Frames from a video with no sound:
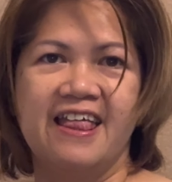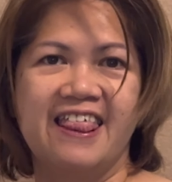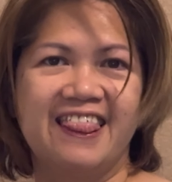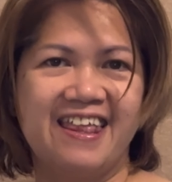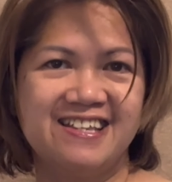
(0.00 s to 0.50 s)

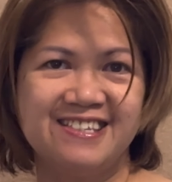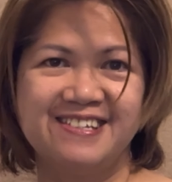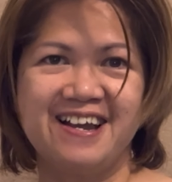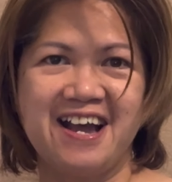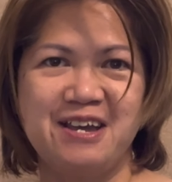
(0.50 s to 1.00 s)
This
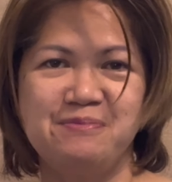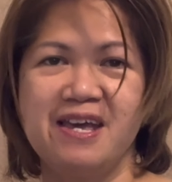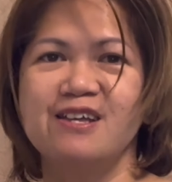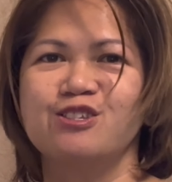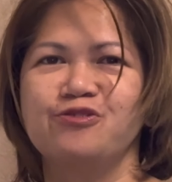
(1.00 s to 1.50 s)
time
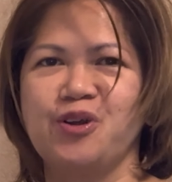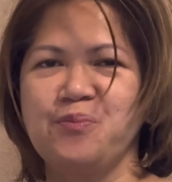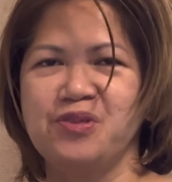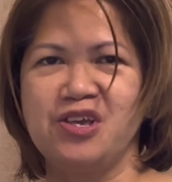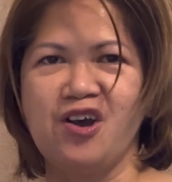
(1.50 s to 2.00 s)
it's
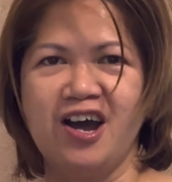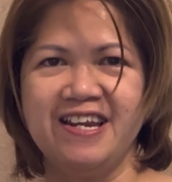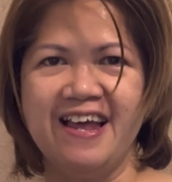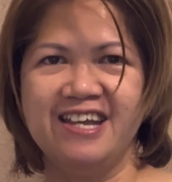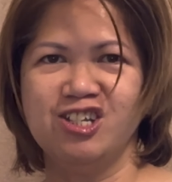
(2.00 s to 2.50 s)
from the
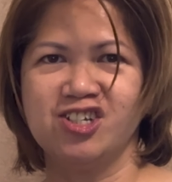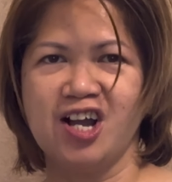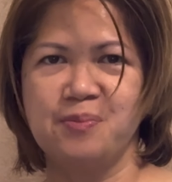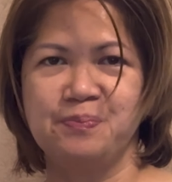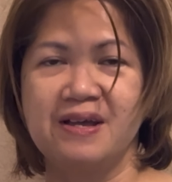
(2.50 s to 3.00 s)
online shop